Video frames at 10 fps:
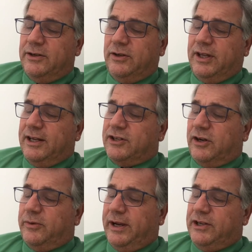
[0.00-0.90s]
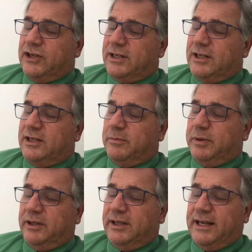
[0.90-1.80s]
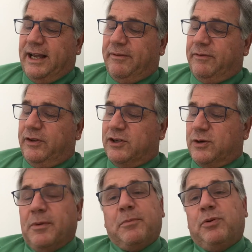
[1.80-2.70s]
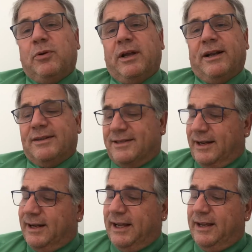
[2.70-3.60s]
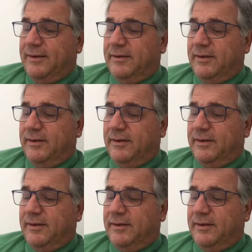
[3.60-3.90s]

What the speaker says: "Do you think it's all right, Jessie, to build the dam for the swimming pool on a Sunday?"